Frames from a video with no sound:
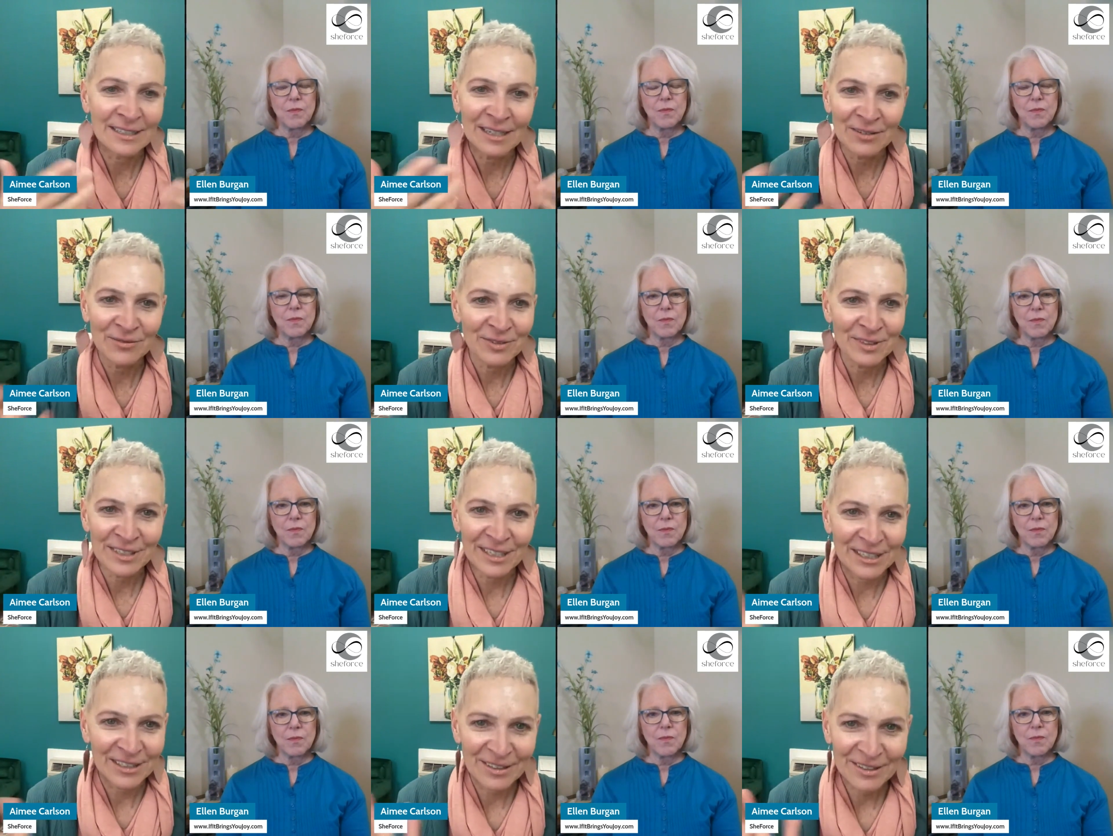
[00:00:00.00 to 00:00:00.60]
Speaker 1: And I
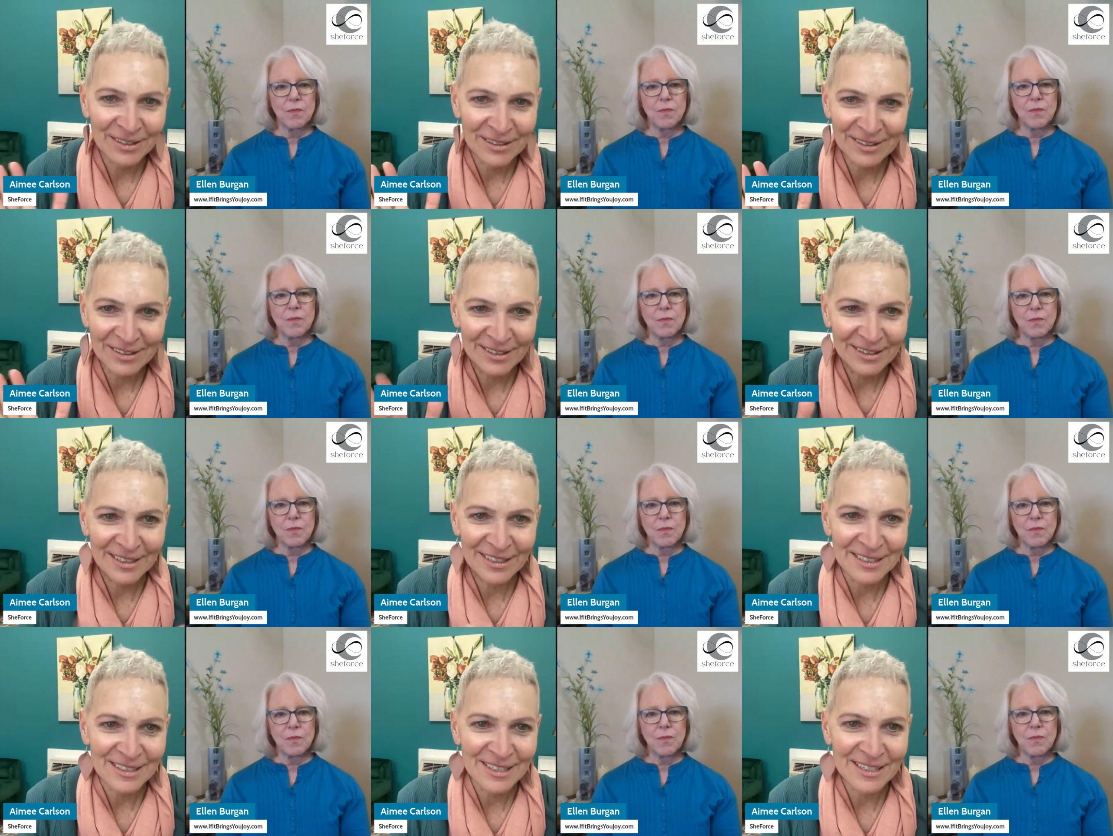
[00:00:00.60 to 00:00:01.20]
feel like
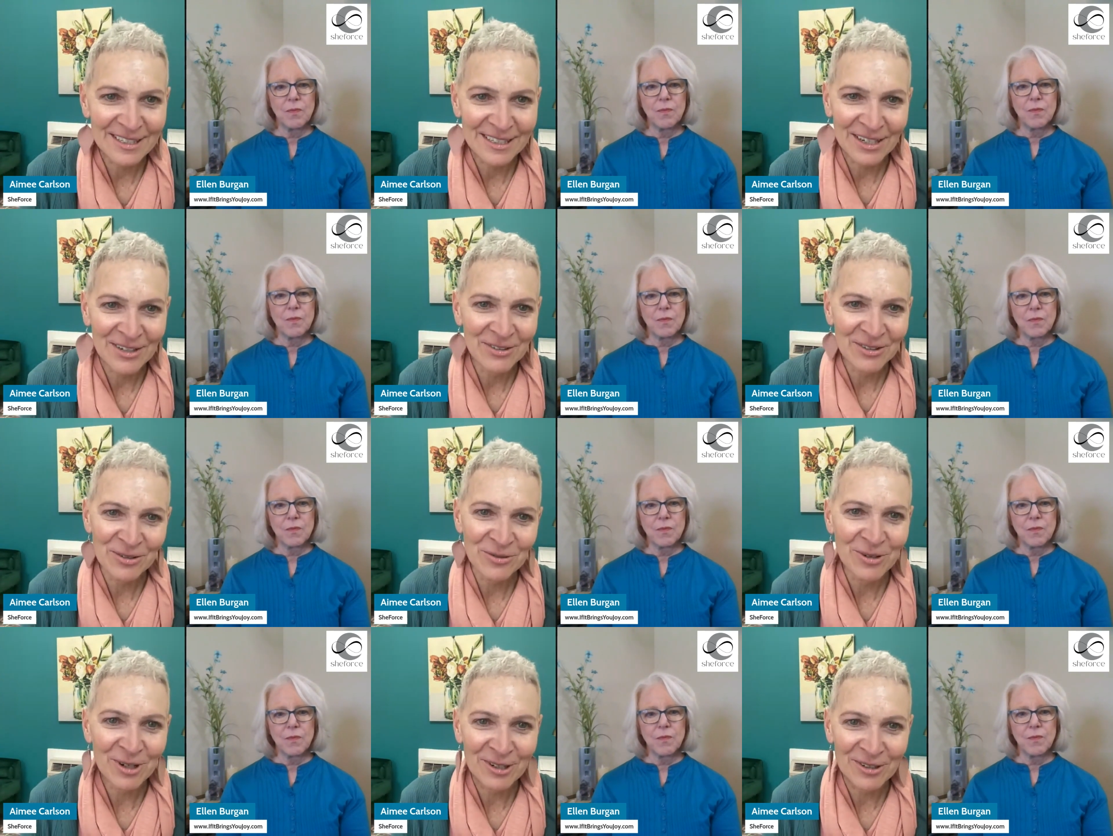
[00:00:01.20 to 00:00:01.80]
this is how
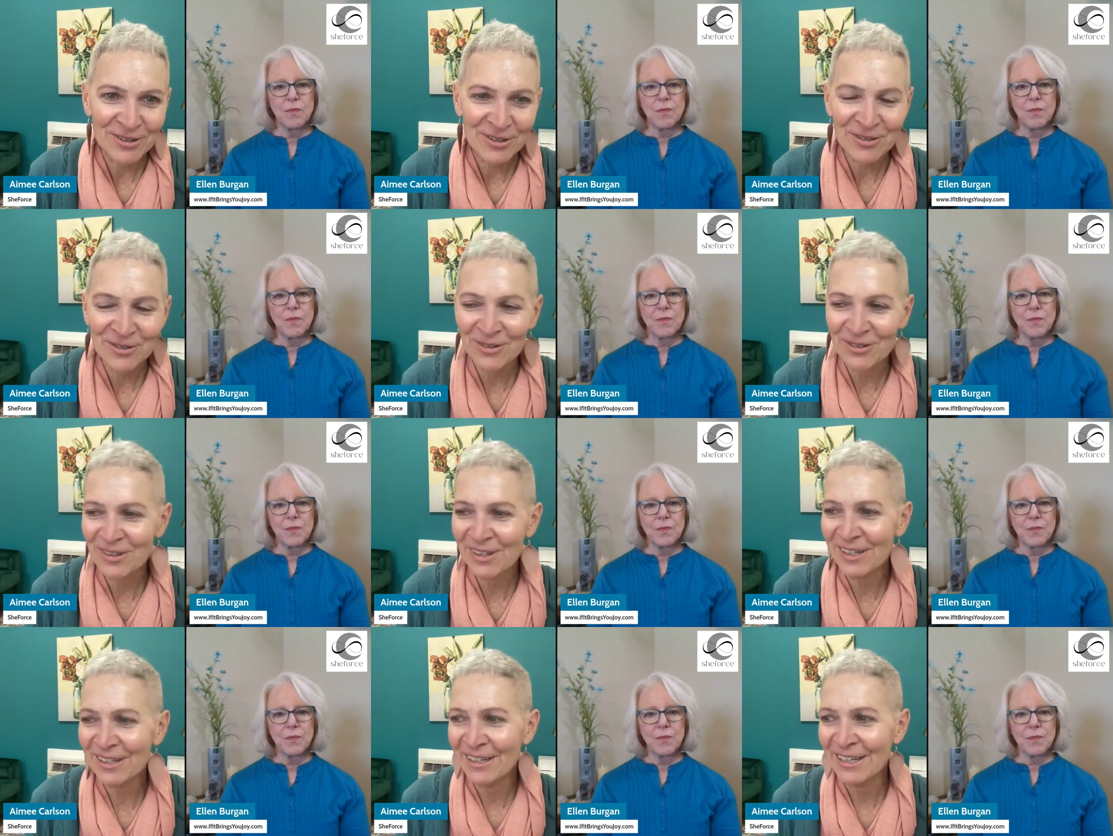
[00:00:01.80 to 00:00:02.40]
you are
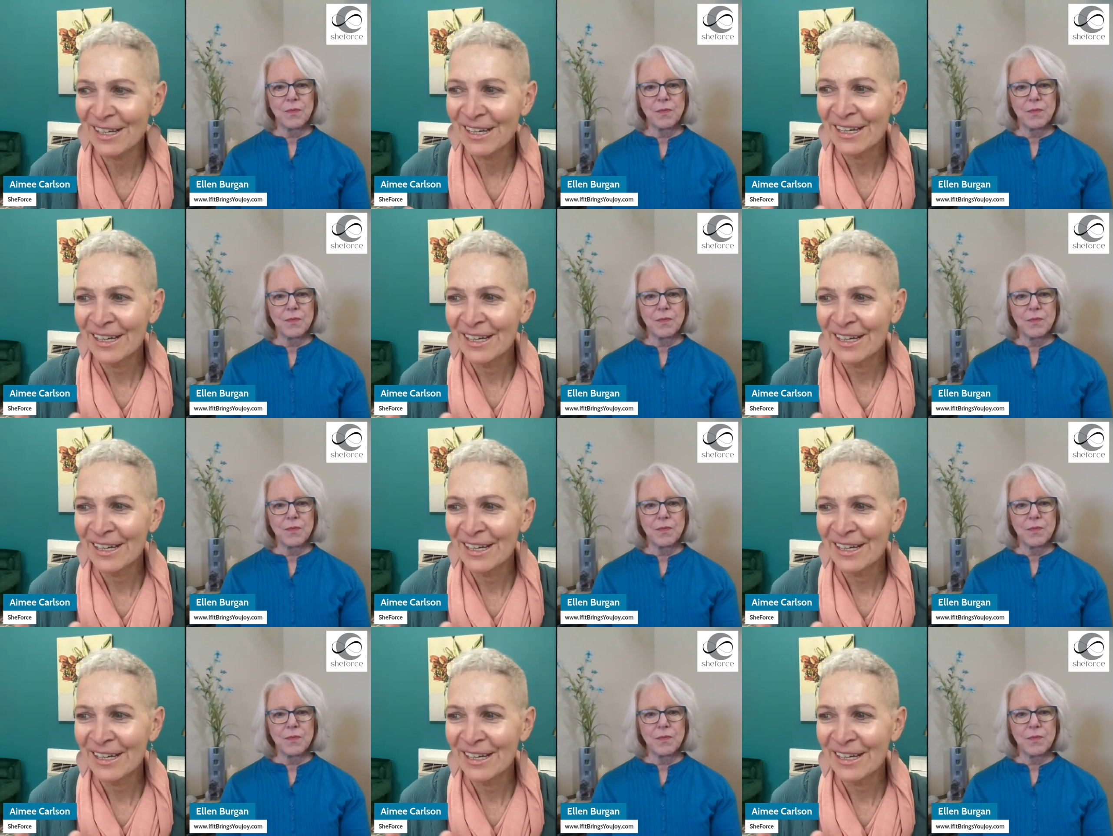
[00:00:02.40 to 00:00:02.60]
too, that,